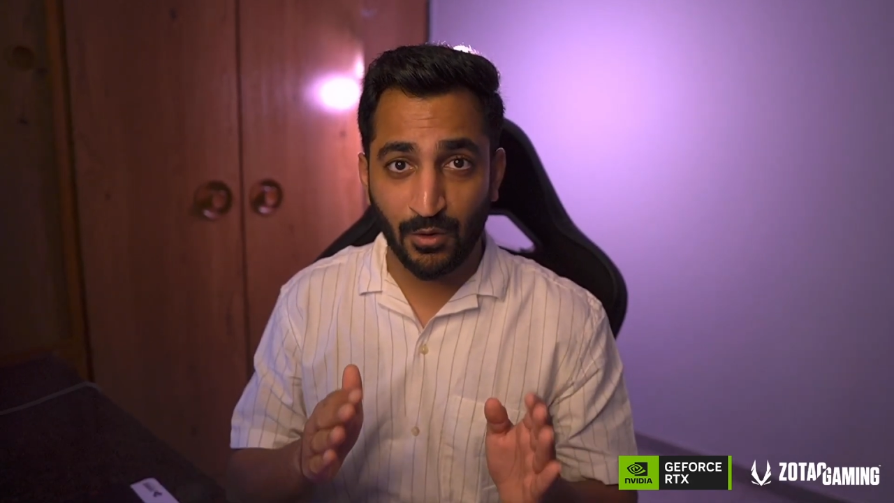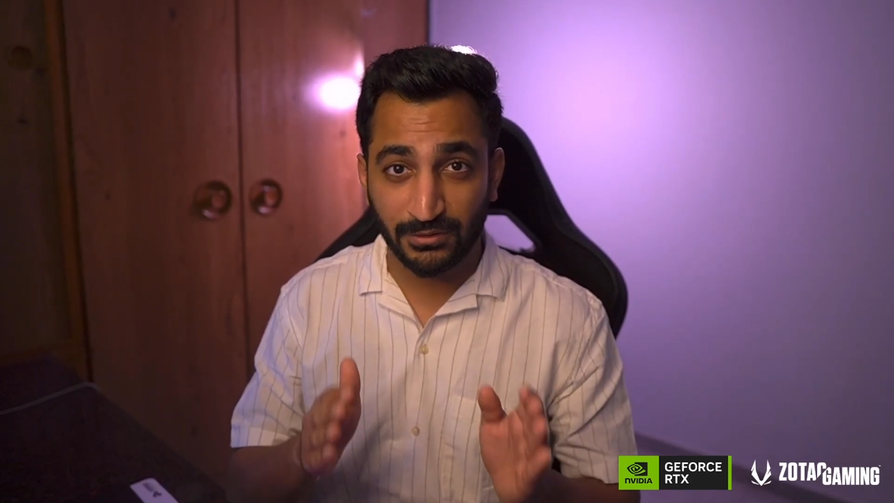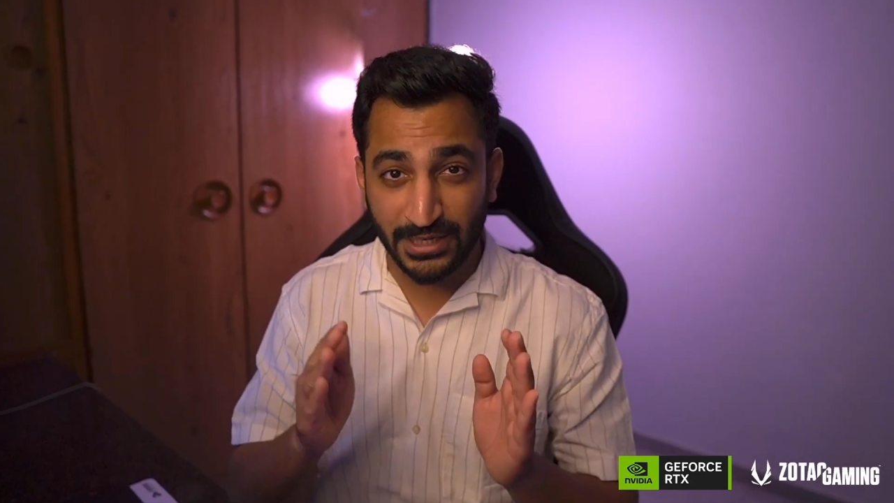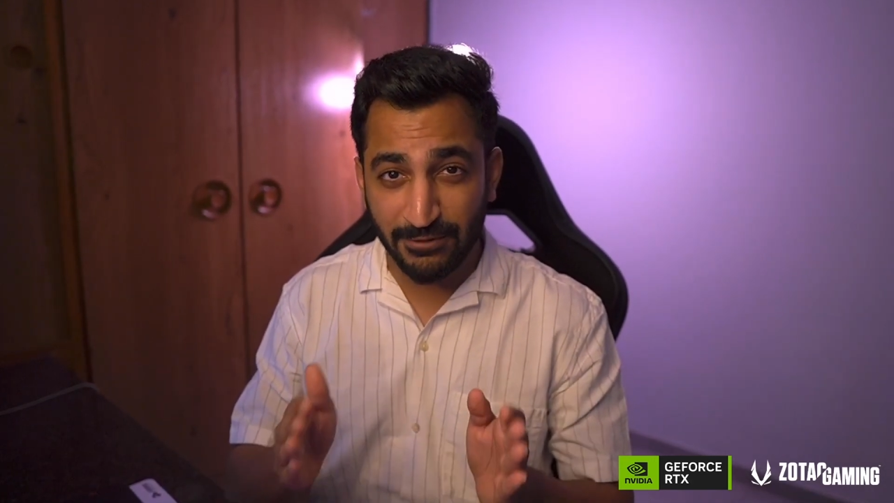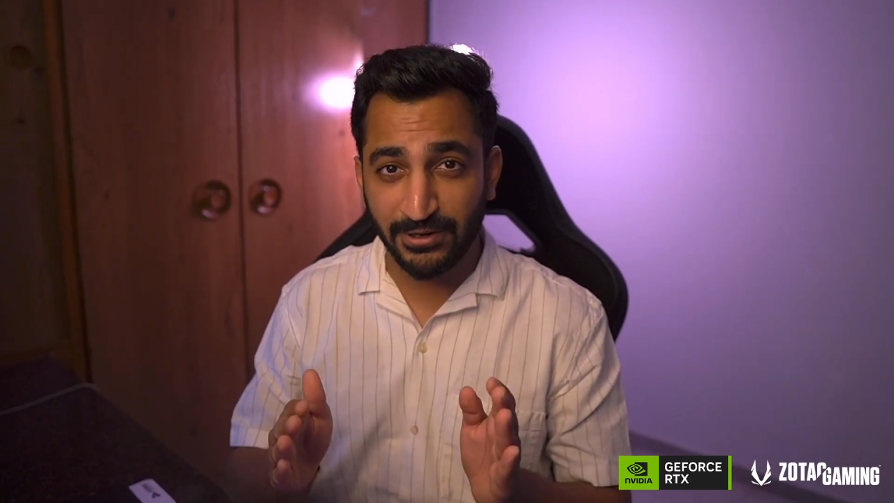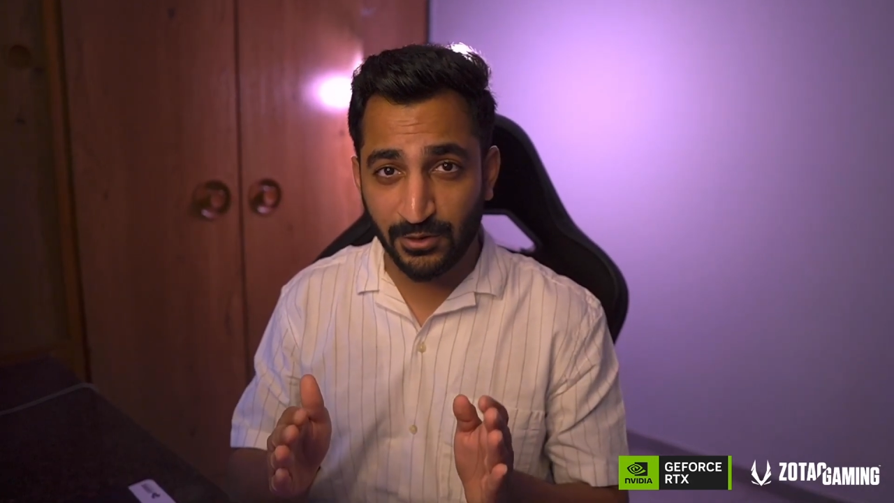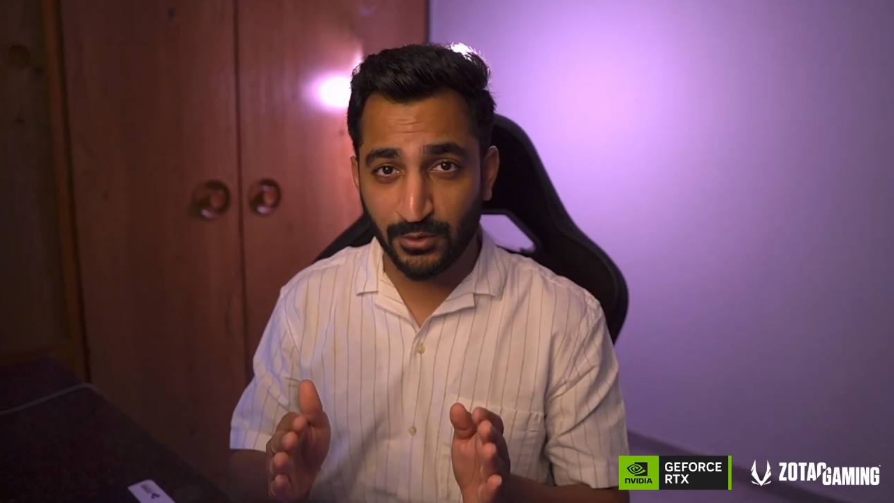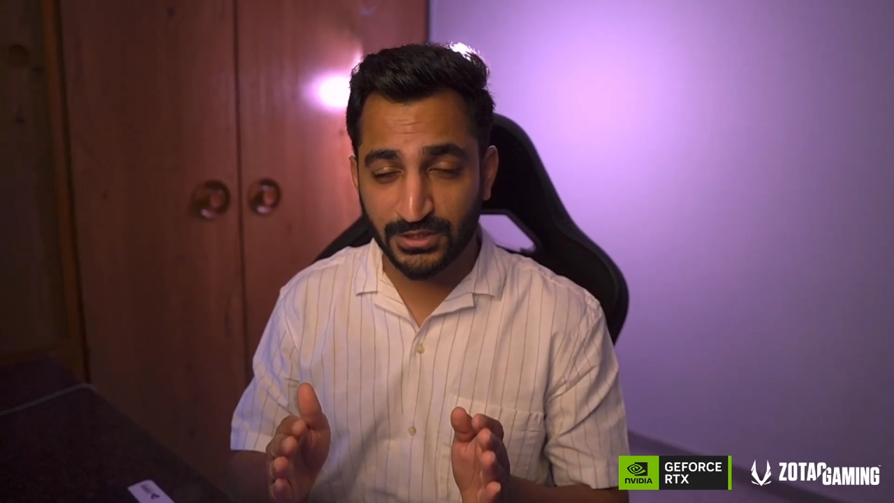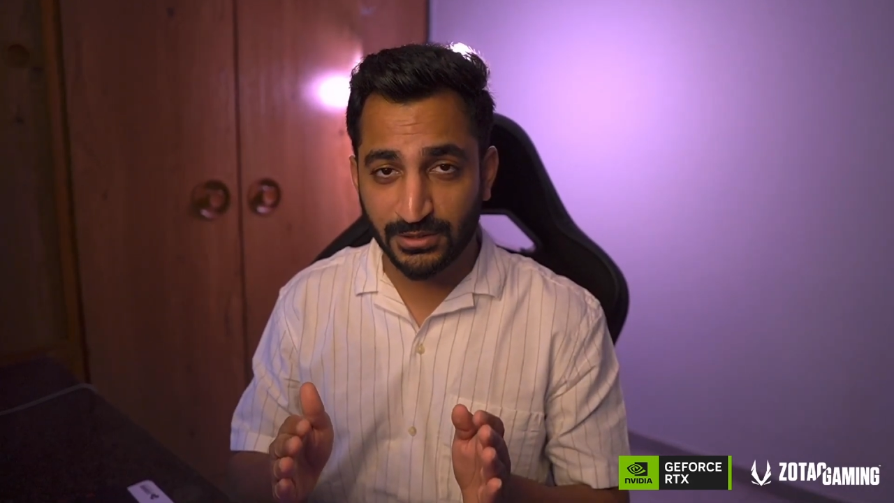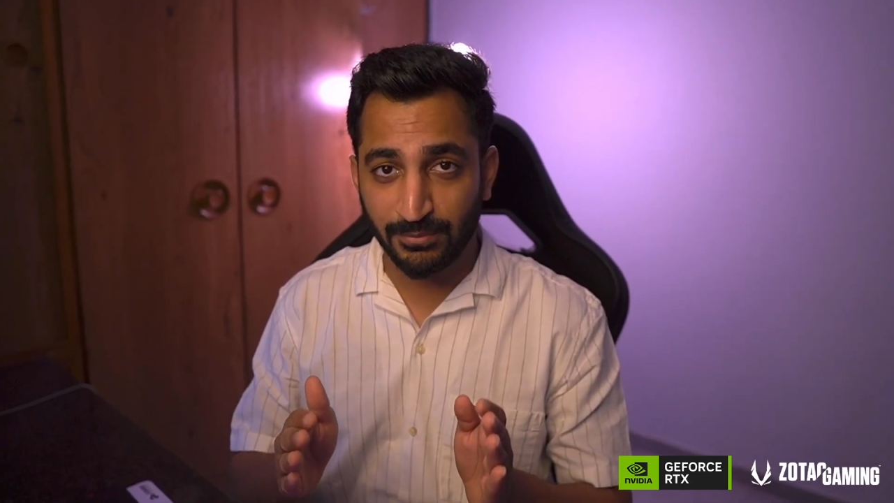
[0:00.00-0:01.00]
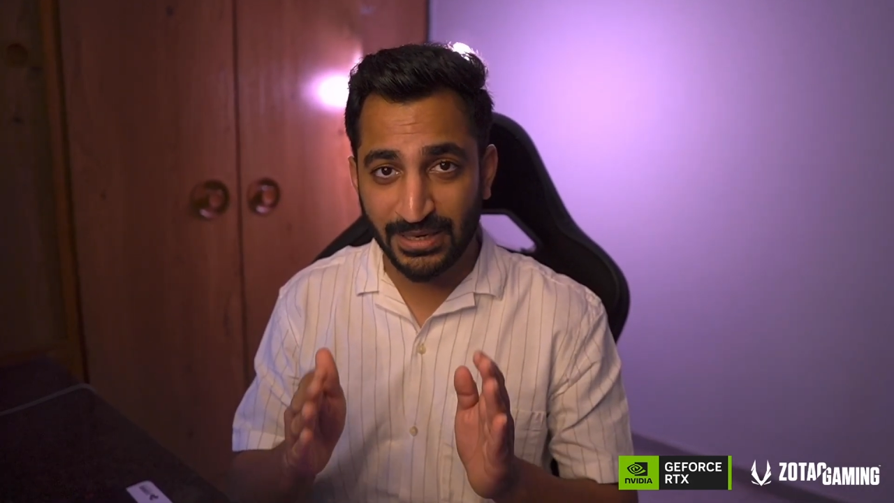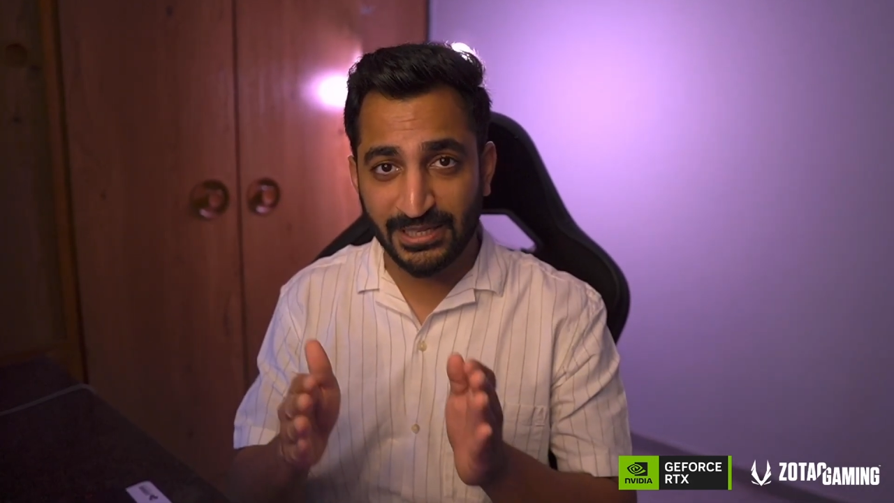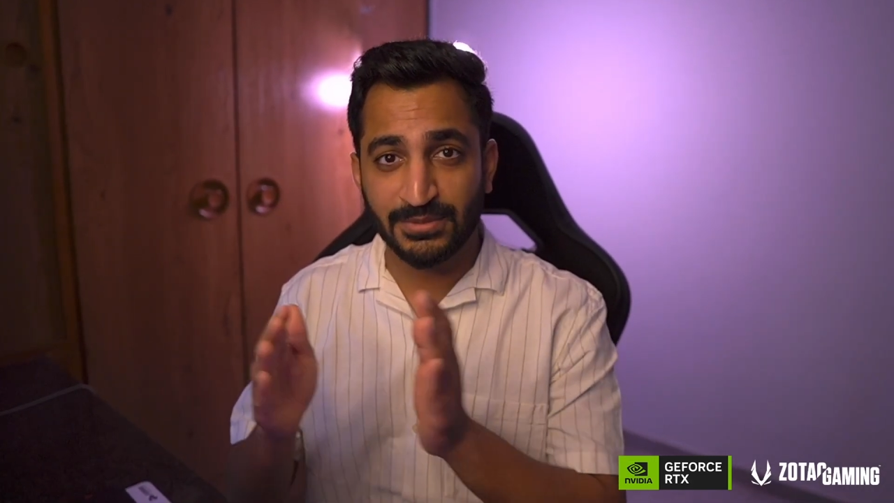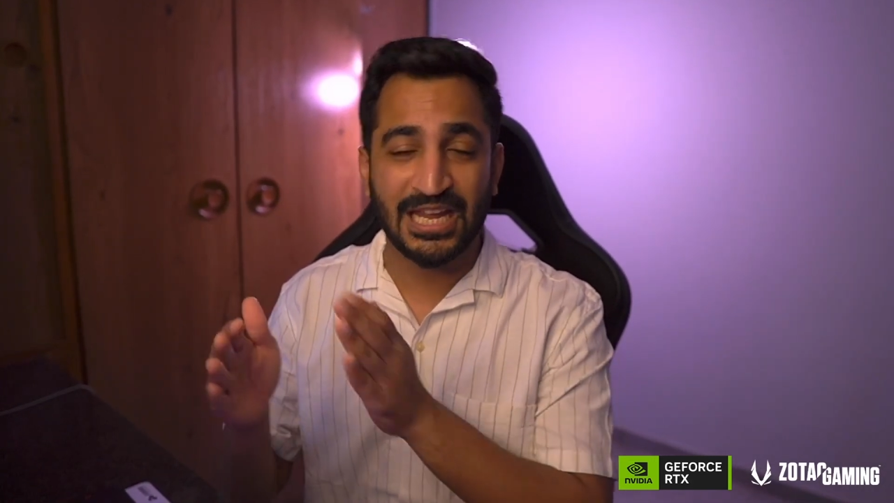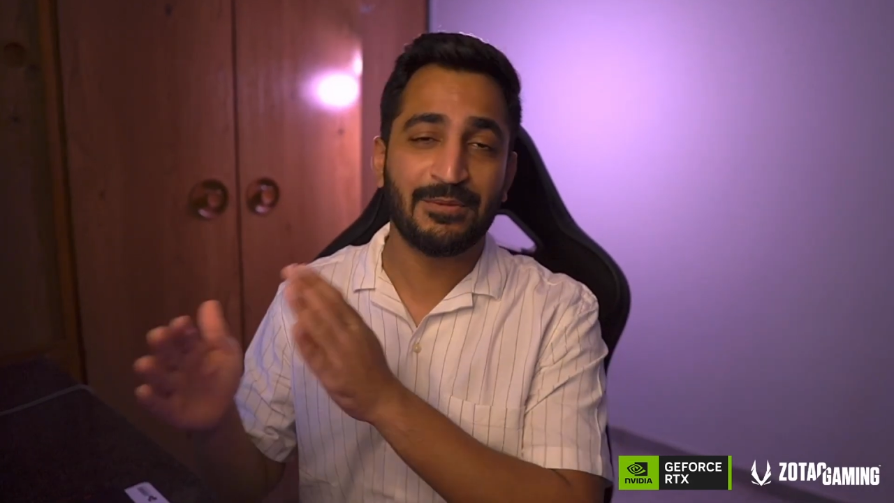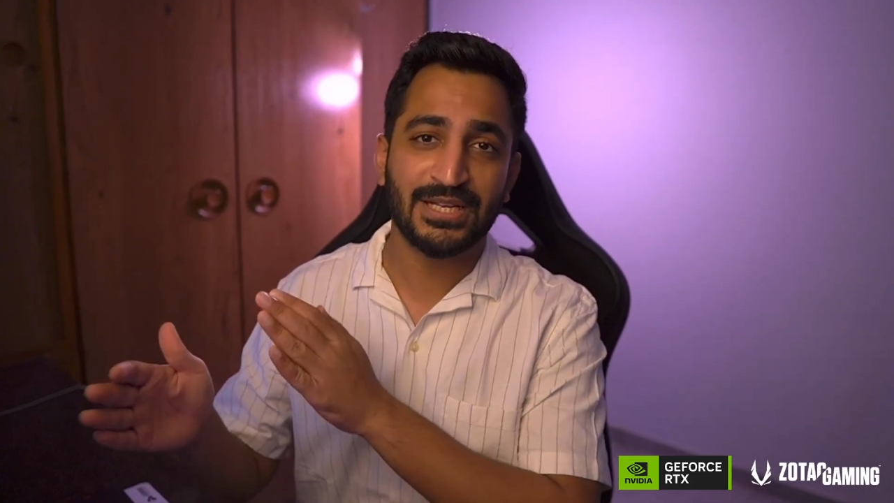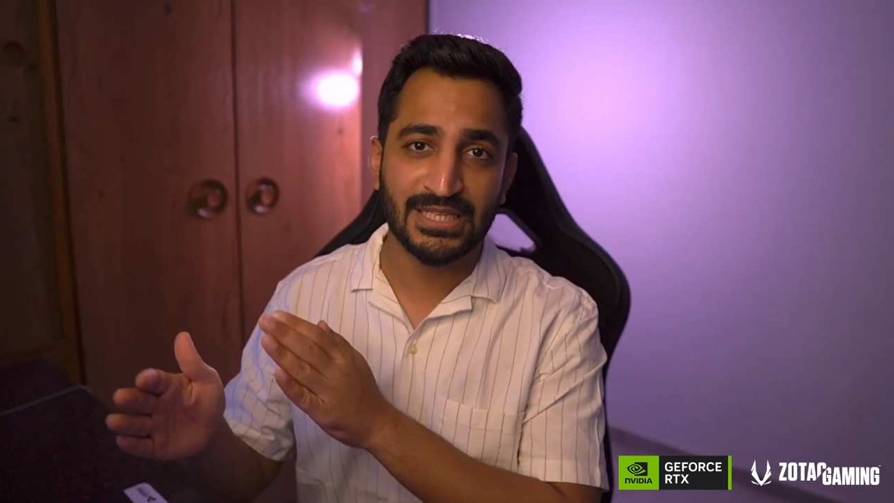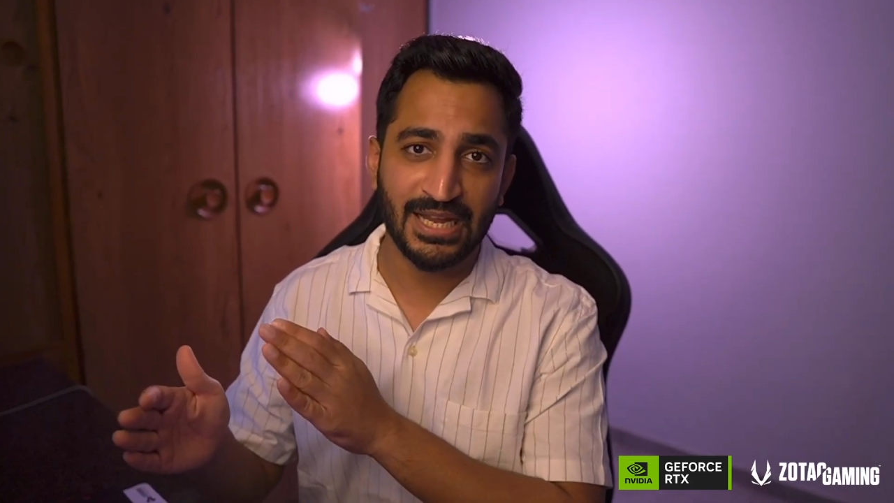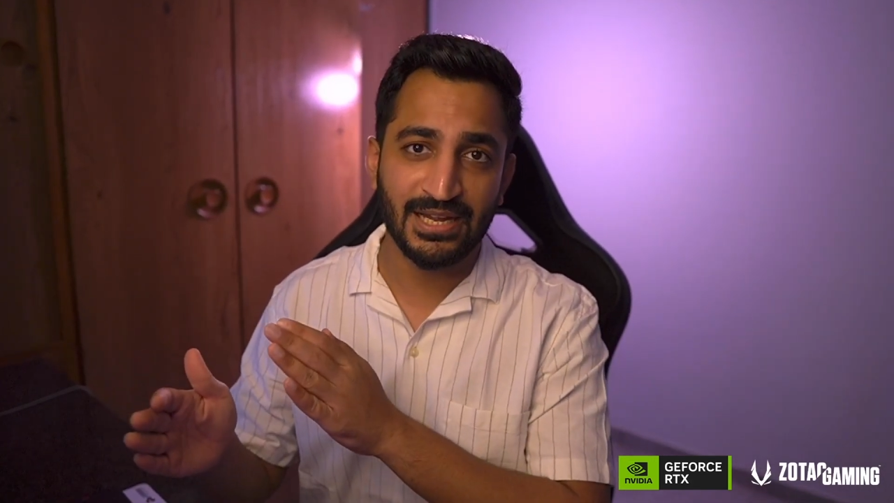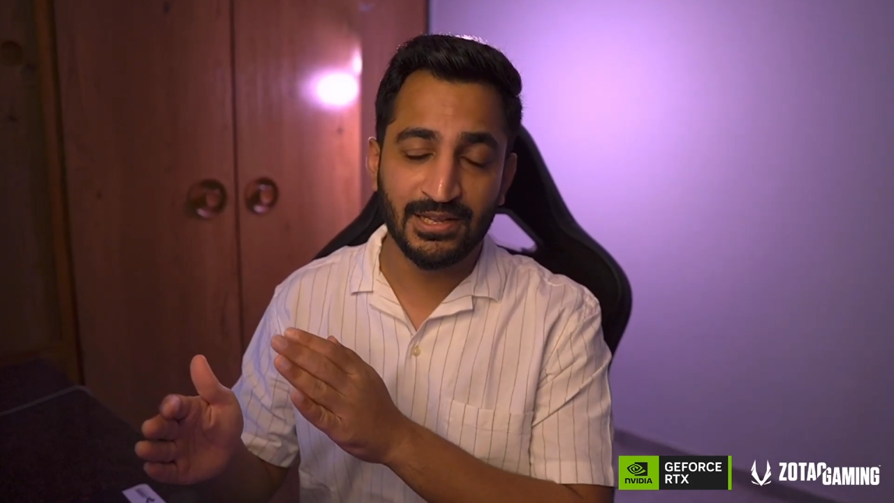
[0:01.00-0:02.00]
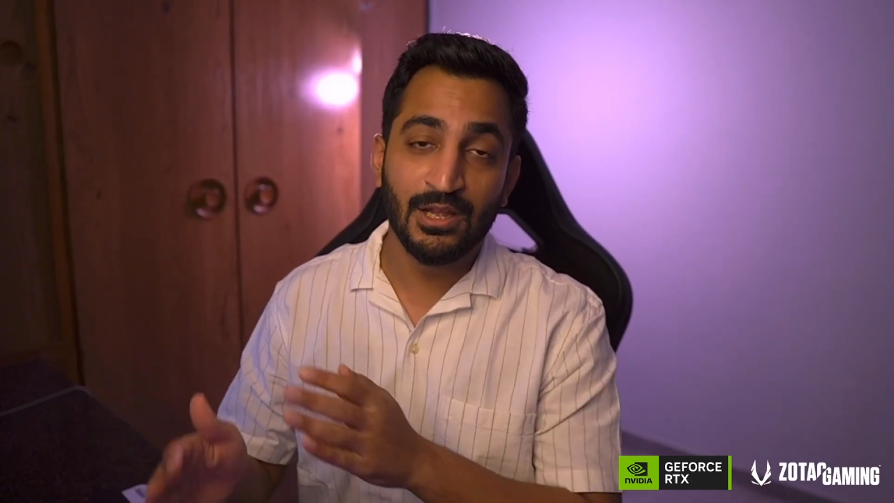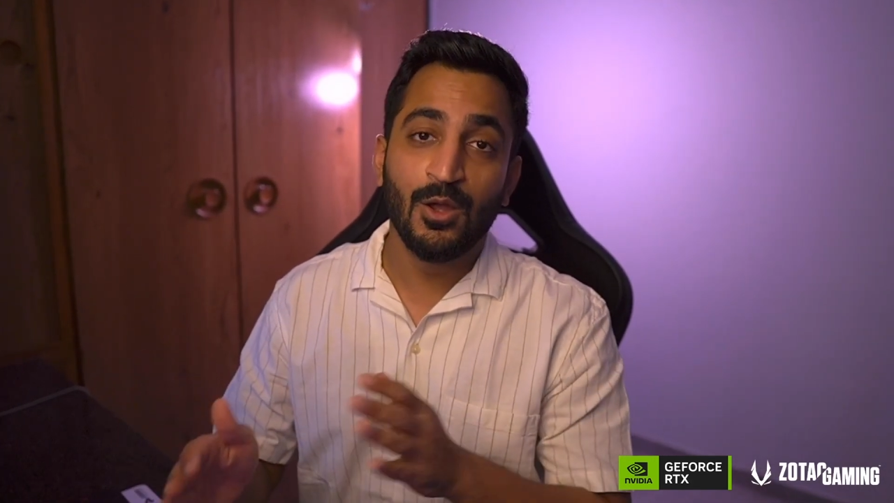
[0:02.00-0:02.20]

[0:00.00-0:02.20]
three videos, play them side by side,